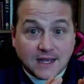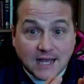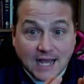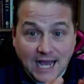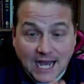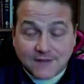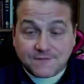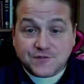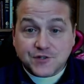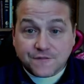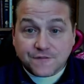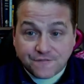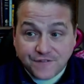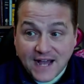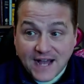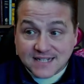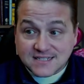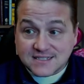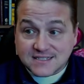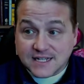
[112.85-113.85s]
after
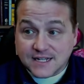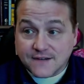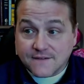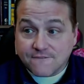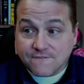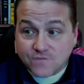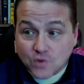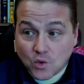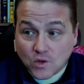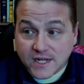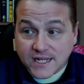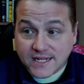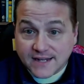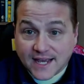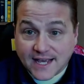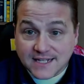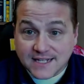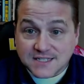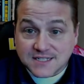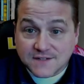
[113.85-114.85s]
fasting 40
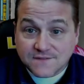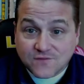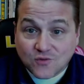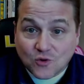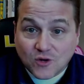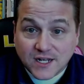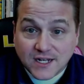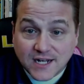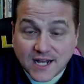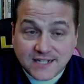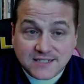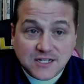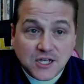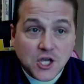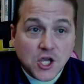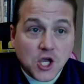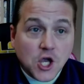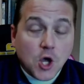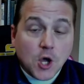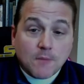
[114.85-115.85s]
days and 40 nights.
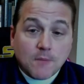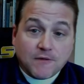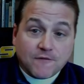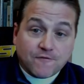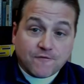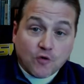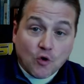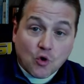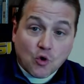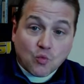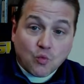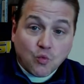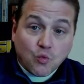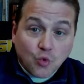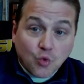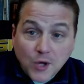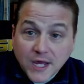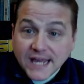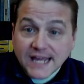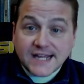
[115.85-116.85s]
Before
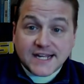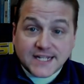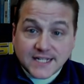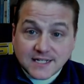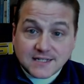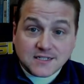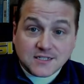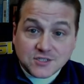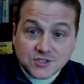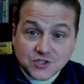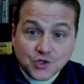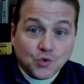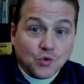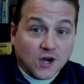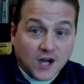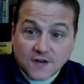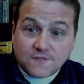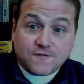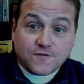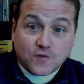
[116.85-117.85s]
we do
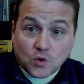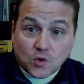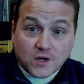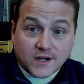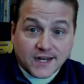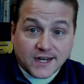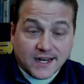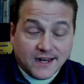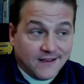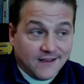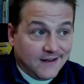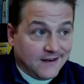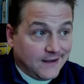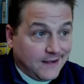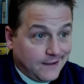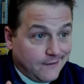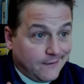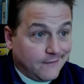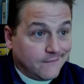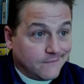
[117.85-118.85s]
a 40, and I
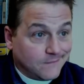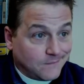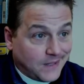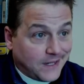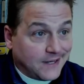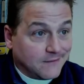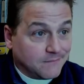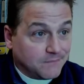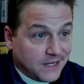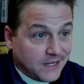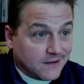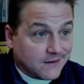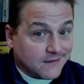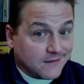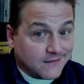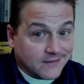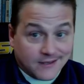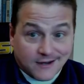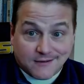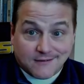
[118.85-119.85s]
don't mean
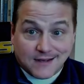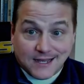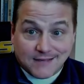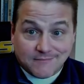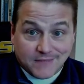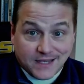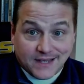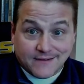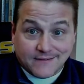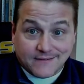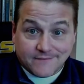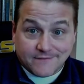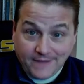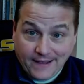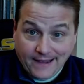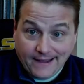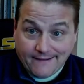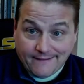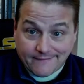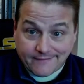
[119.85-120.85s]
beer, there I mean
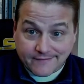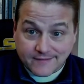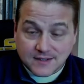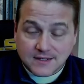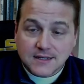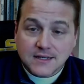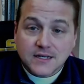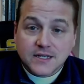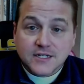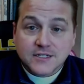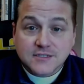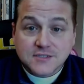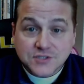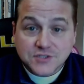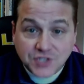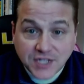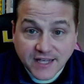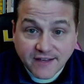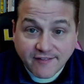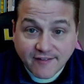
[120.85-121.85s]
fast,
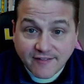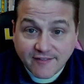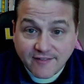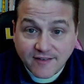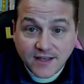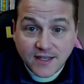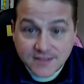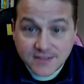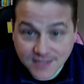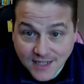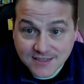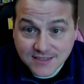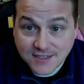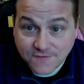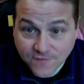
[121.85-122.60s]
Jesus does a